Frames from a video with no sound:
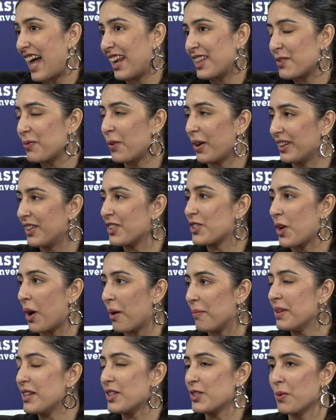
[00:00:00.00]
that's what the
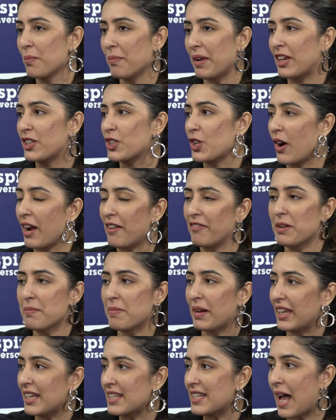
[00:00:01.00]
job is. You make sure
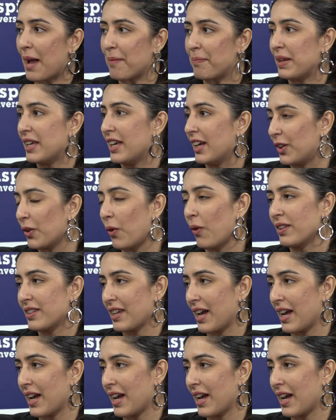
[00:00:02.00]
everybody is happy at all